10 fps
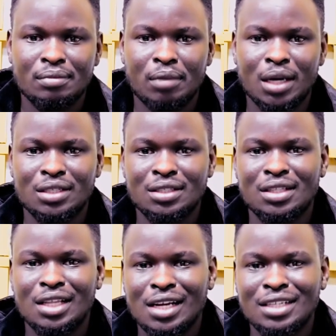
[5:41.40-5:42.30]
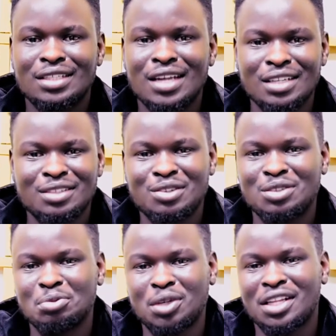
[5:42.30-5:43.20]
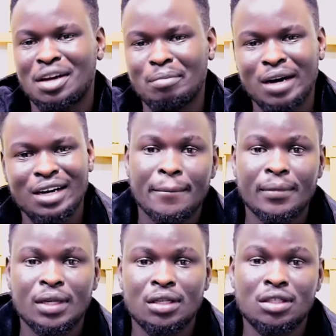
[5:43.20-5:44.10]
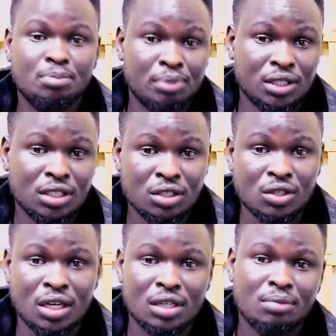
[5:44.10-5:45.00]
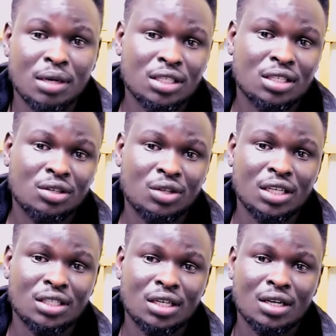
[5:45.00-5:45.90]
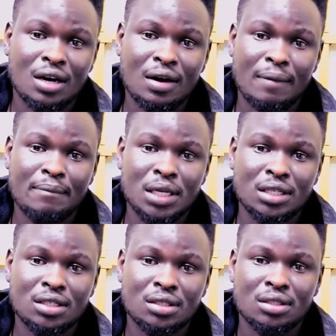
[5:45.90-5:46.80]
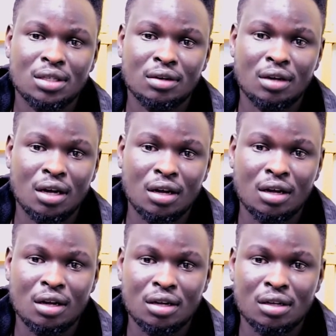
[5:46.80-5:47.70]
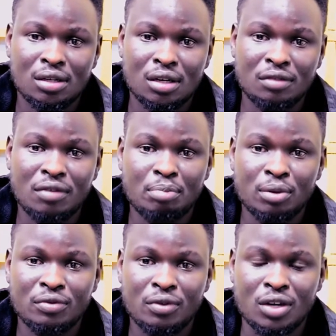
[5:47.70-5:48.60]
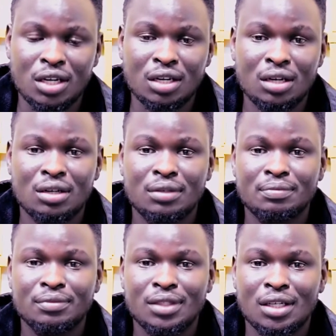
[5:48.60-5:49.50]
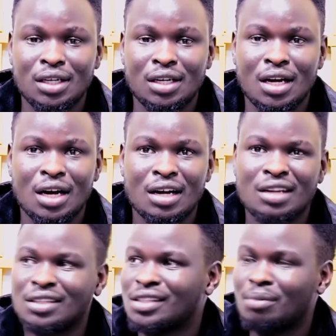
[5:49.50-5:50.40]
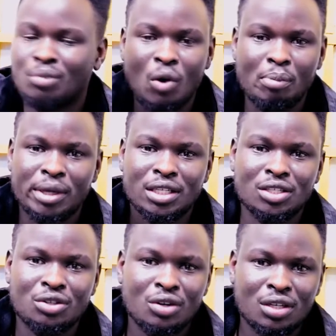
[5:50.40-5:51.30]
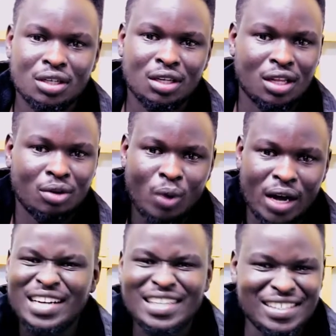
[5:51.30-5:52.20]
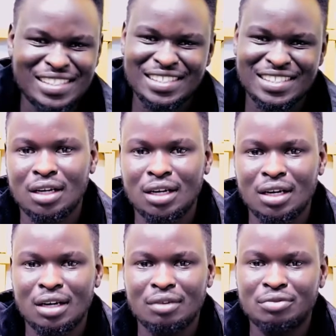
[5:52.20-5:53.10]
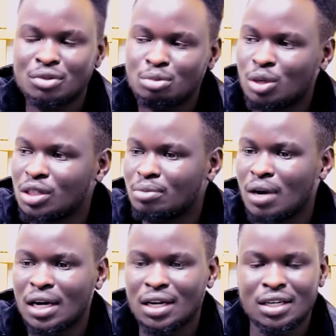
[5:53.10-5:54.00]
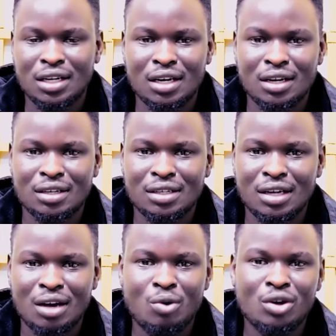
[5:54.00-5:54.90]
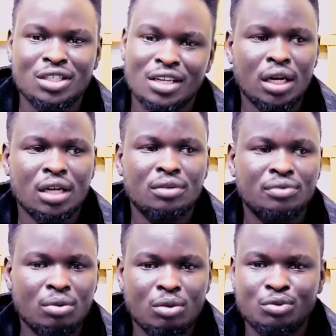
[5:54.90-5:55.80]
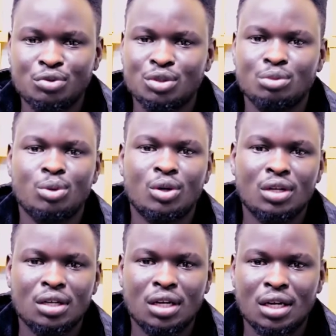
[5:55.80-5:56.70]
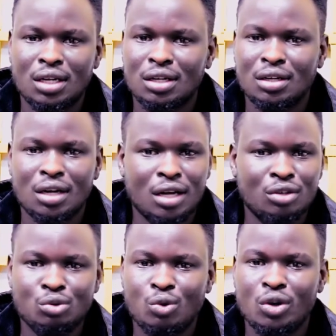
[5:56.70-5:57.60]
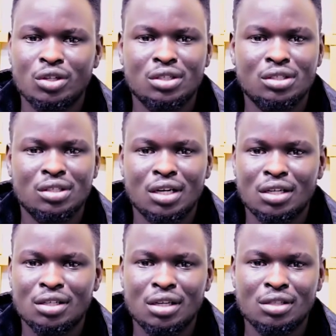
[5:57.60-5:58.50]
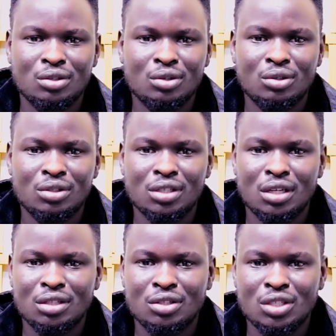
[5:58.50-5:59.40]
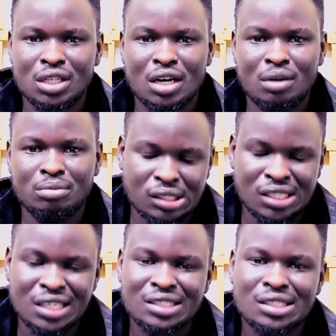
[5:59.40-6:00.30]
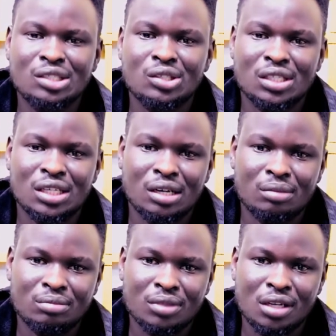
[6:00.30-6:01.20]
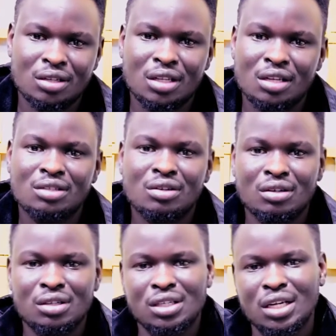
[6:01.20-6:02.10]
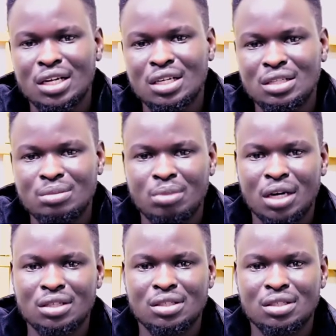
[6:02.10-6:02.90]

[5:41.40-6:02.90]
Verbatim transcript: but that does not mean they're back. It's pre-season, and Manchester United uh, beat uh, Liverpool four nil in uh, some competition in the Wild East. Uh, football is back, and uh, I watch any form of football. Uh, I do watch. I, I saw uh, Tottenham. They are still Tottenham. They, they scored, yes, but